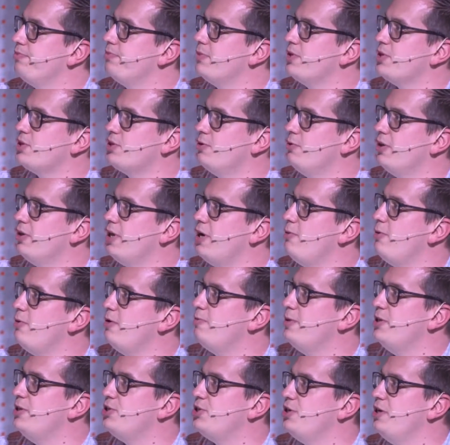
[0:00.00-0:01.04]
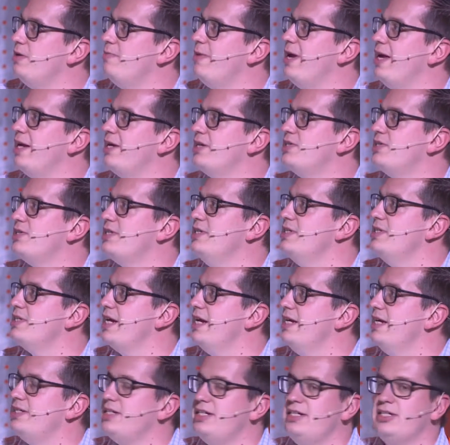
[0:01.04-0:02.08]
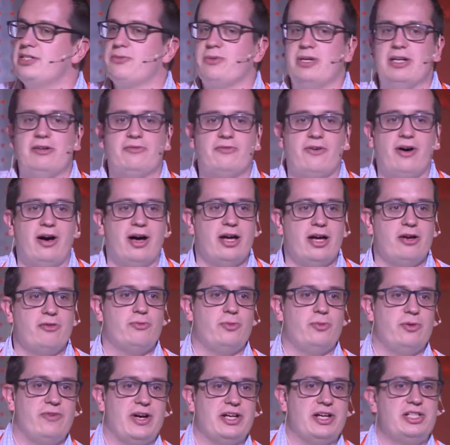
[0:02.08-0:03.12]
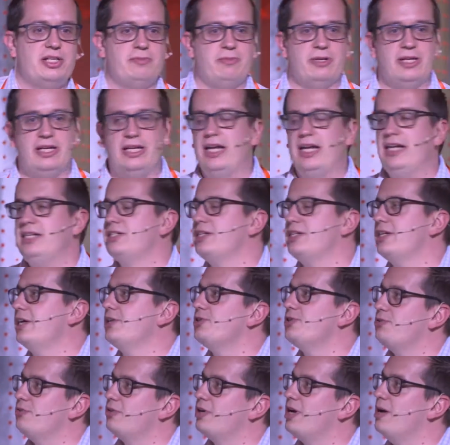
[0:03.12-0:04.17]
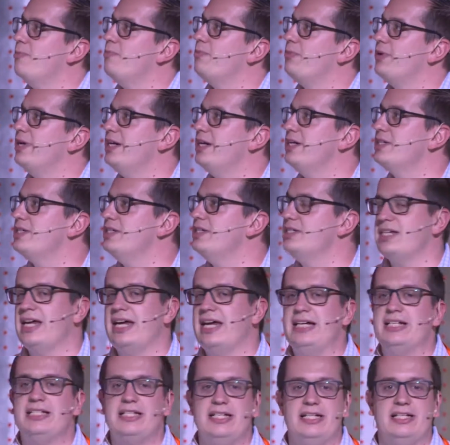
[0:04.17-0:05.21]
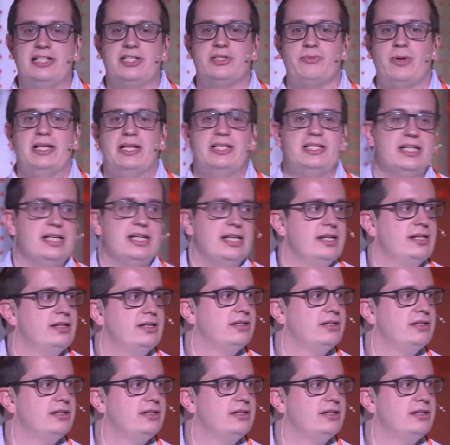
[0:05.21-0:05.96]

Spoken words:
So although we've been shoemakers since 1825, we've actually been an international company since 1820,